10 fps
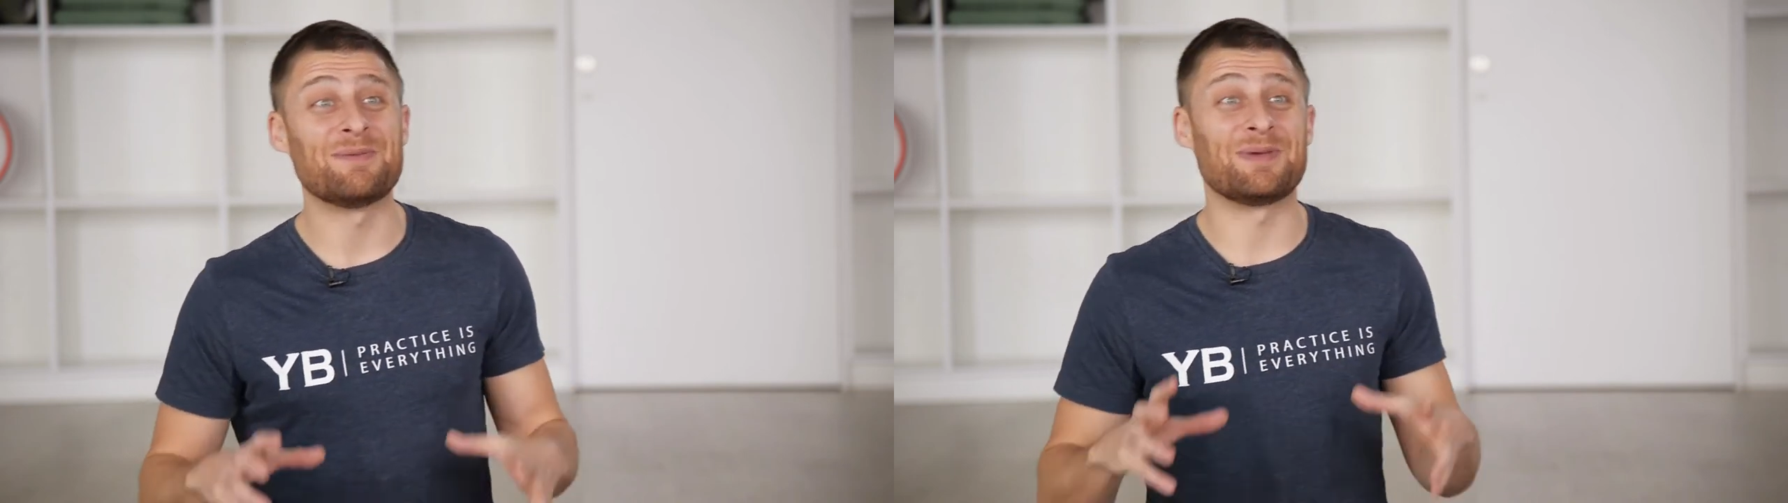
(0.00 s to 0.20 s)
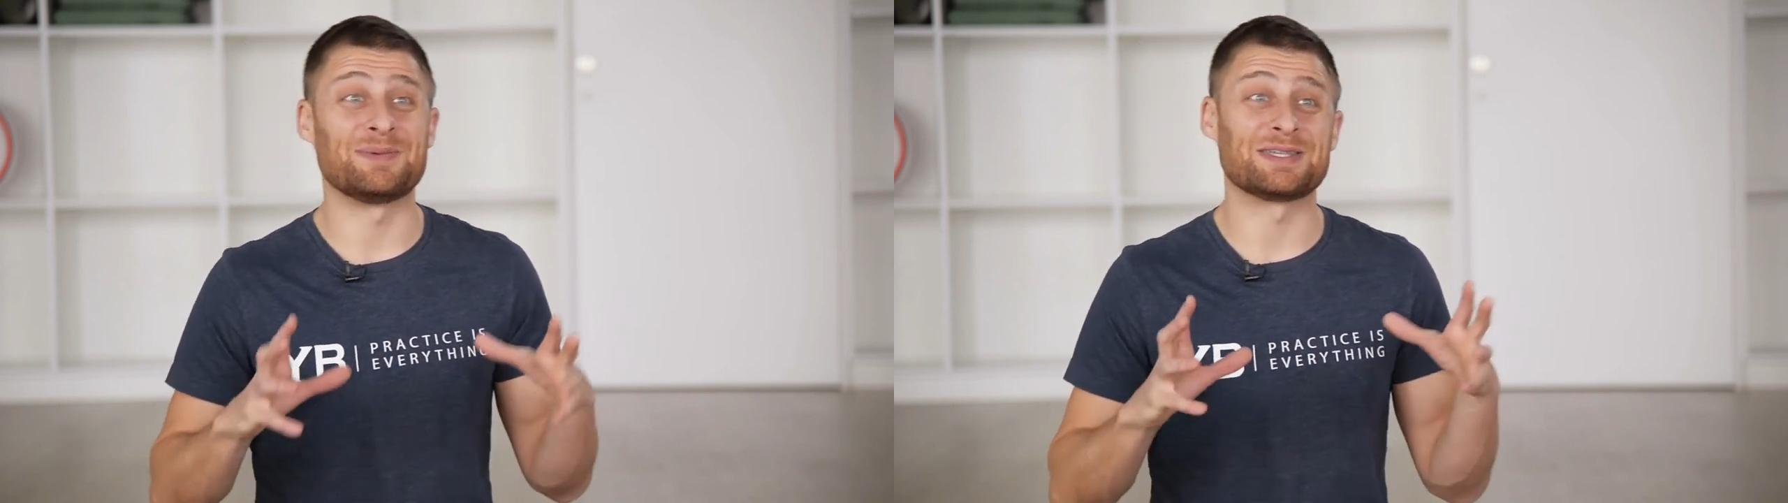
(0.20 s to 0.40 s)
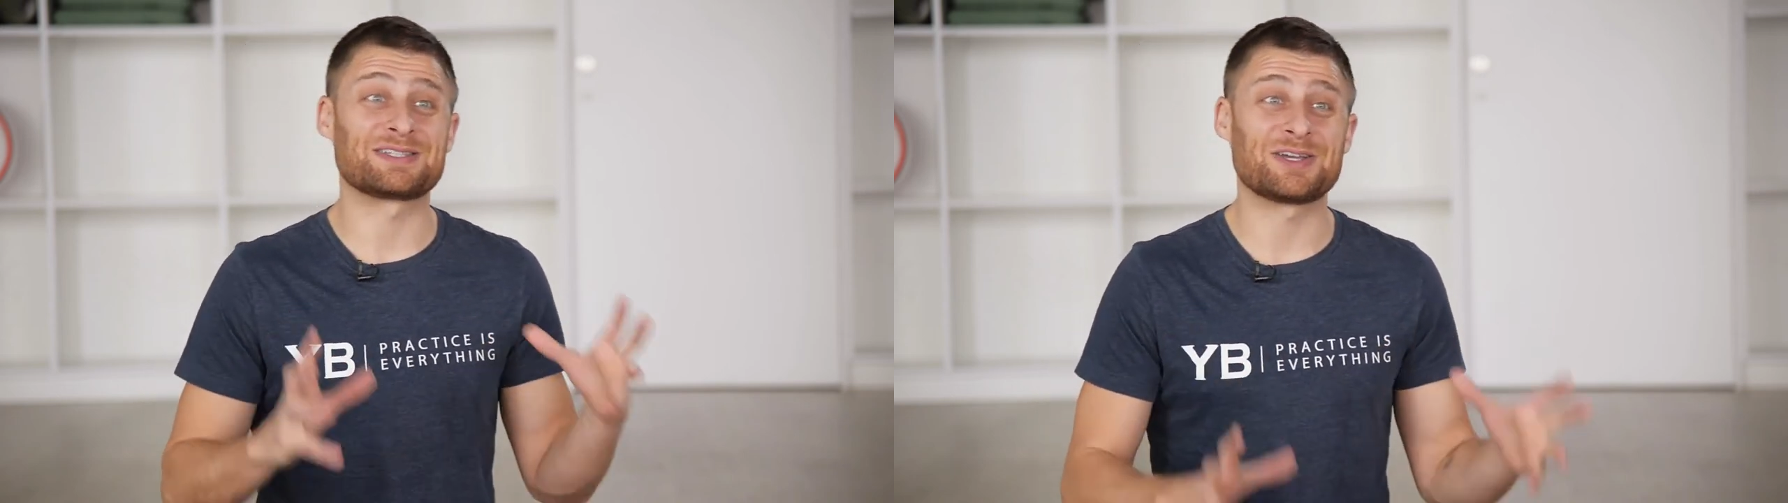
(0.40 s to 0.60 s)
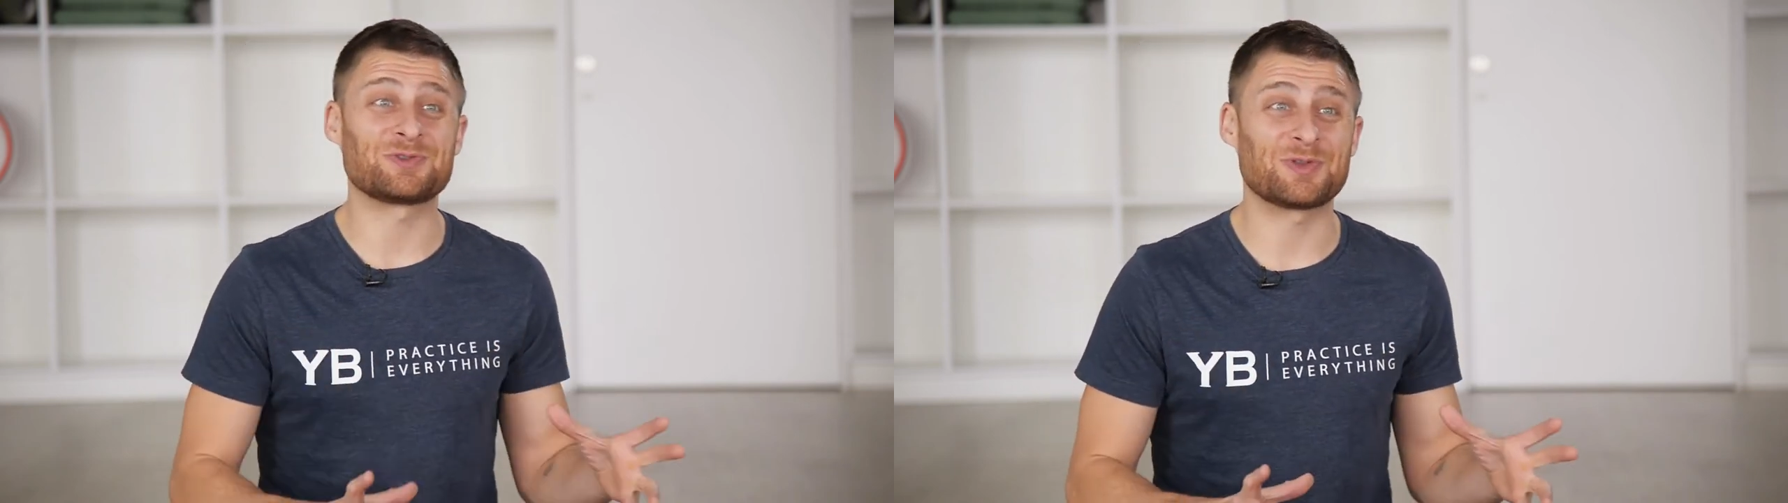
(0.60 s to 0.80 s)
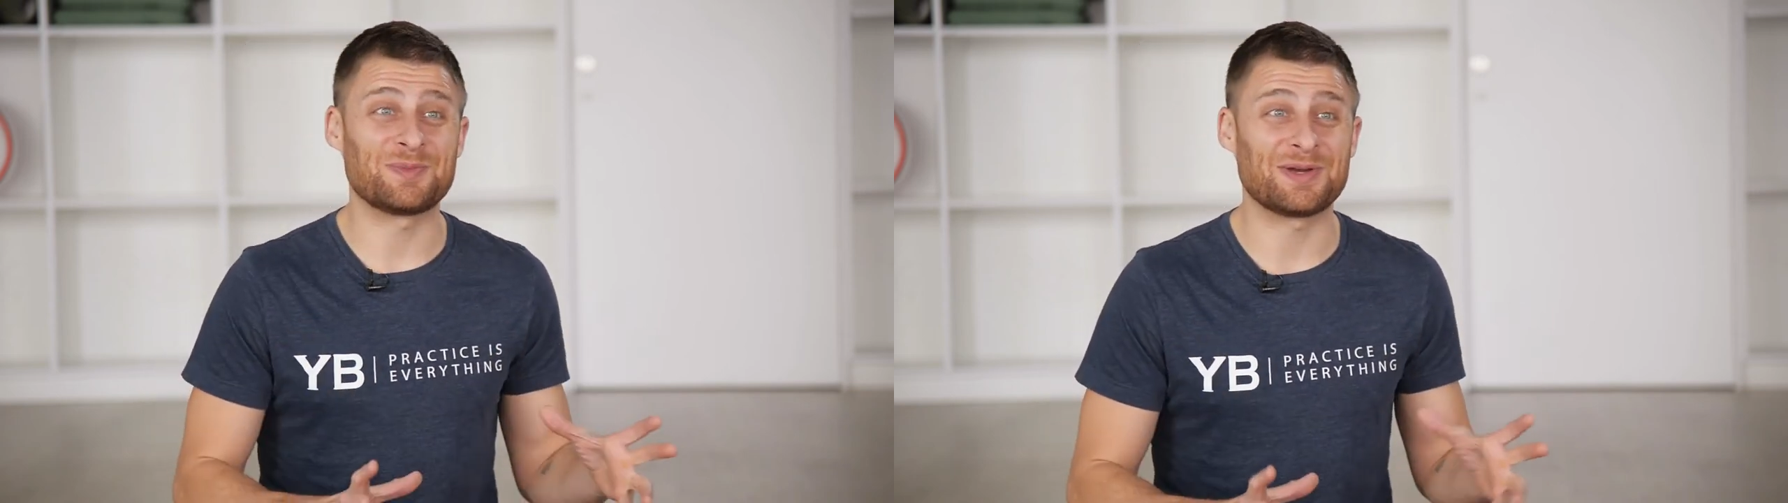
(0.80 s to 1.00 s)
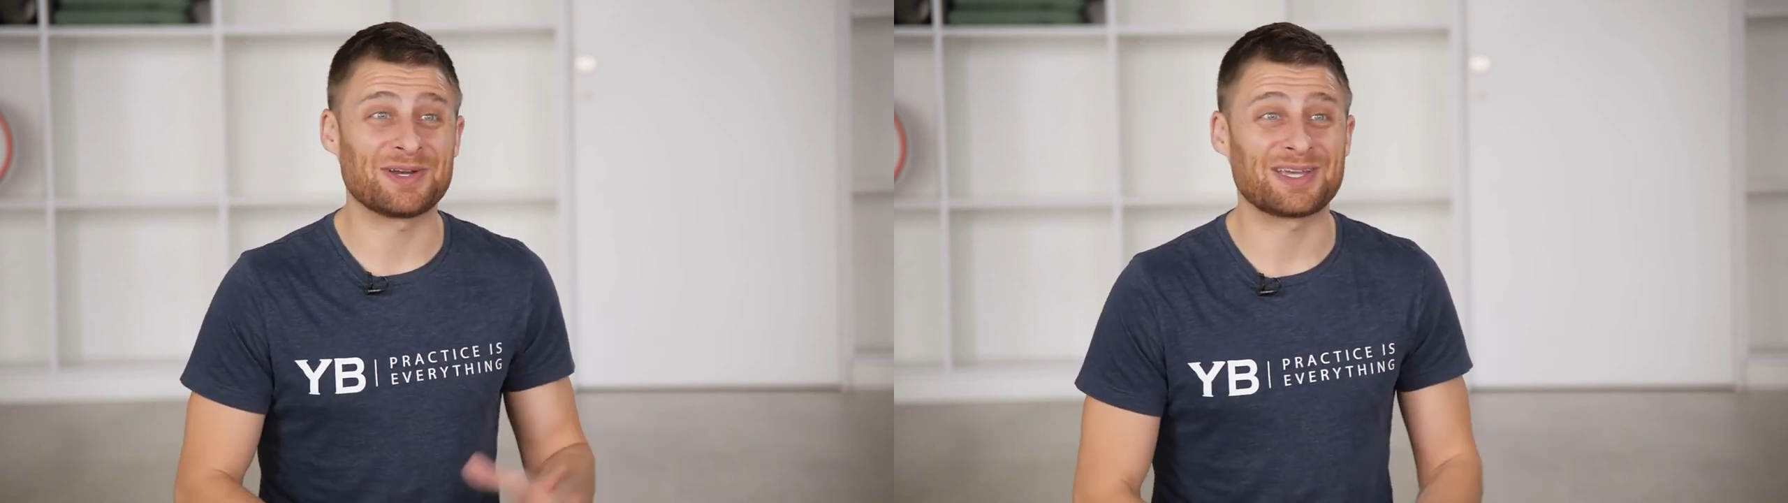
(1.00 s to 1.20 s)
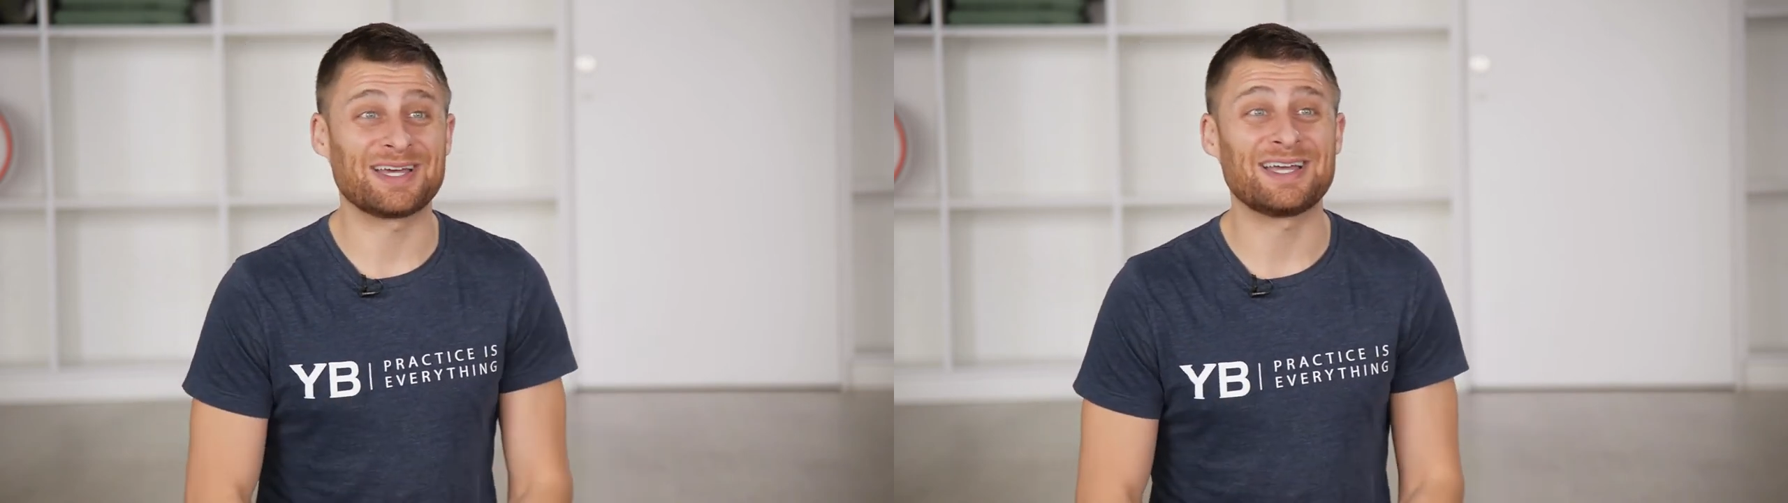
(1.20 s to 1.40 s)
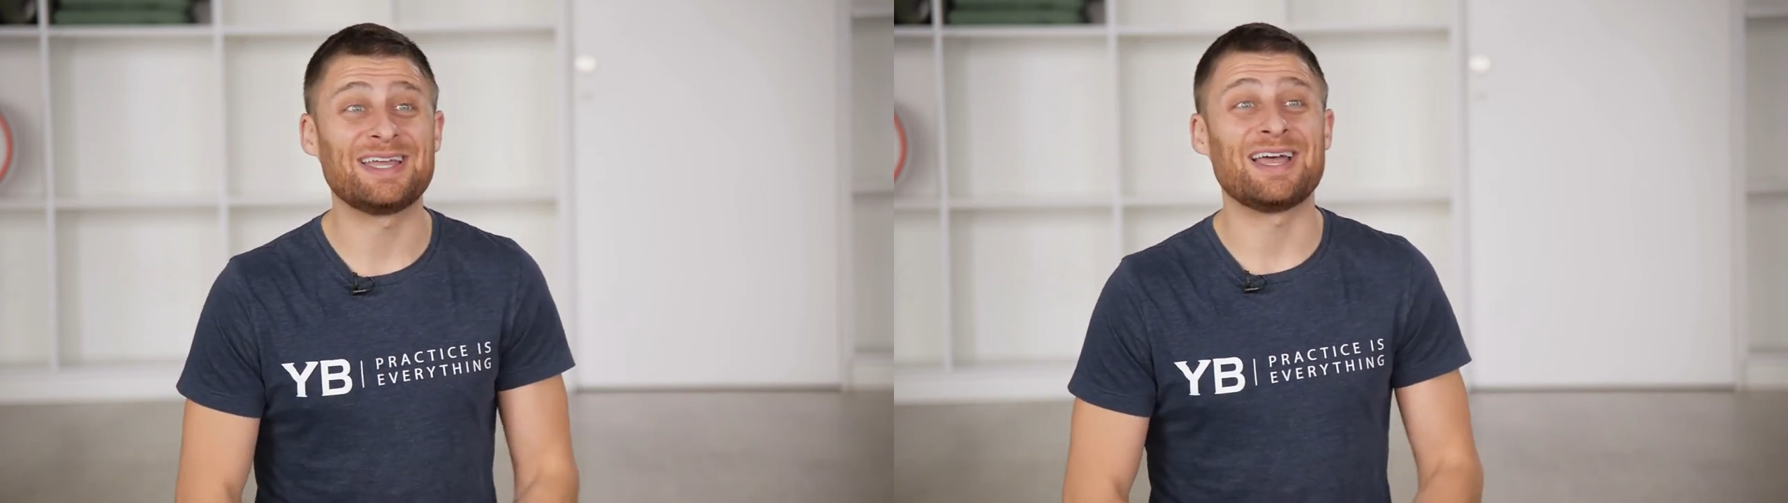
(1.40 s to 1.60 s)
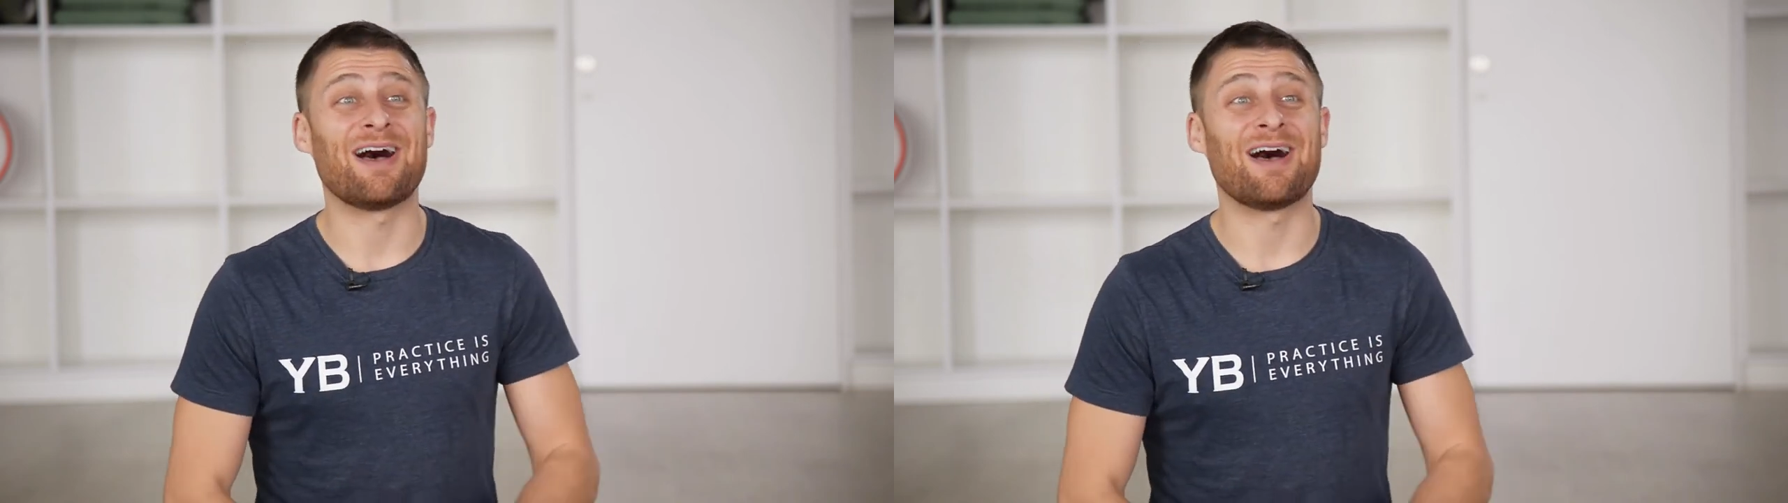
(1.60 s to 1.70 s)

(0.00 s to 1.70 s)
maybe it's Central America.